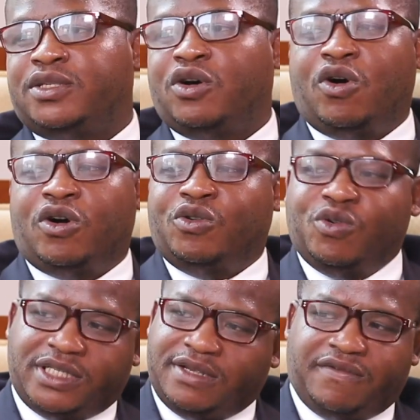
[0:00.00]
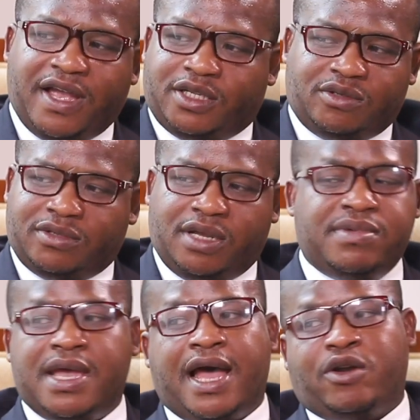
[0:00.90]
into all those events, no, a
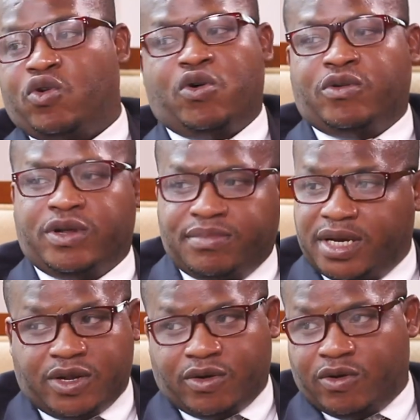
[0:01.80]
be a no one will be in